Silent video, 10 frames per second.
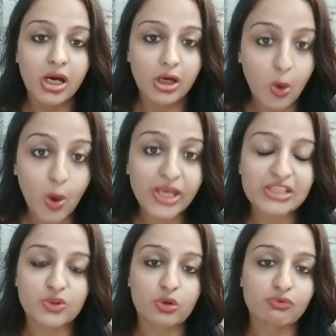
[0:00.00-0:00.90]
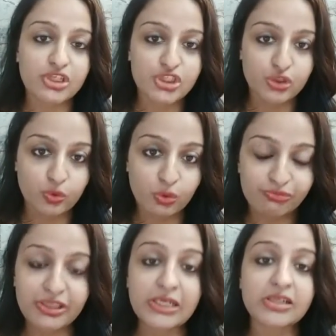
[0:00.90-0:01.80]
oils on which
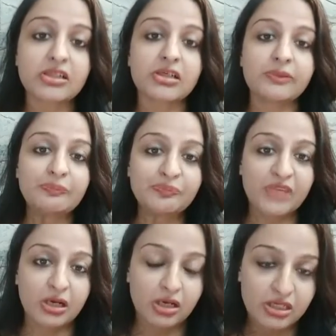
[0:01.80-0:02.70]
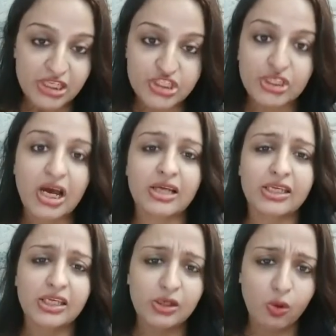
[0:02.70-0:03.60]
filtered kachi
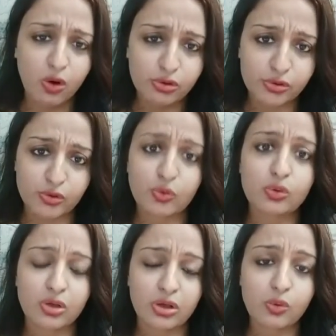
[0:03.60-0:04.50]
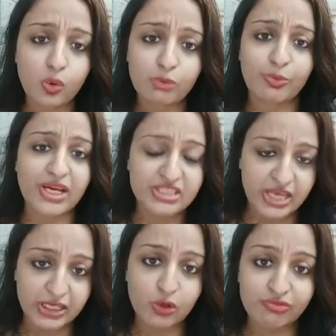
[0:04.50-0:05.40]
ghani or cold pressed,
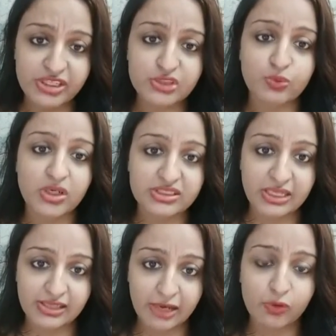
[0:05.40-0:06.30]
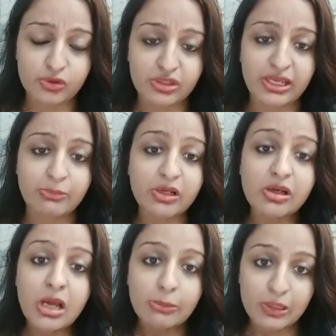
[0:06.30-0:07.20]
any of these words are there on the label.
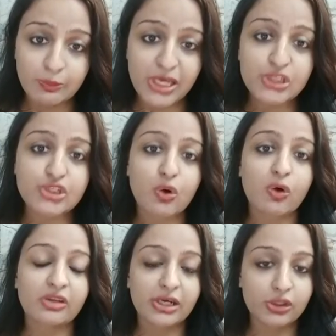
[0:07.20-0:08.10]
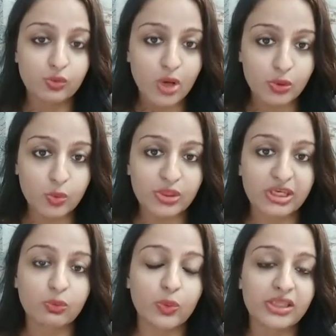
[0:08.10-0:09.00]
But make sure that you are
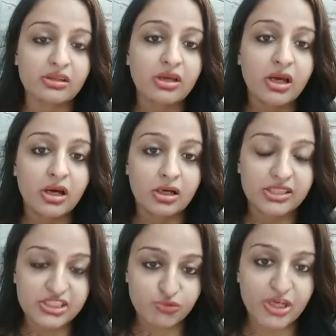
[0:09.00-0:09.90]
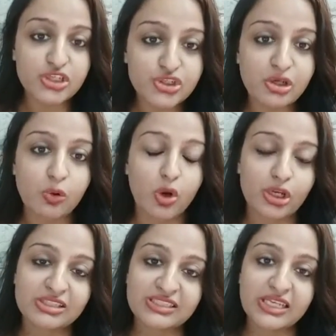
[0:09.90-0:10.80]
cooking with these traditional oil
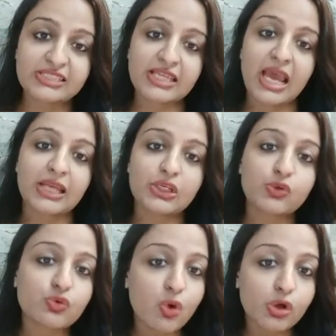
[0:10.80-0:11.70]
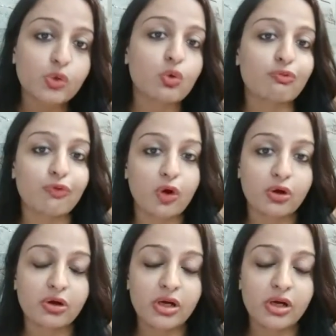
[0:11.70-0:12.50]
seeds, and do not go for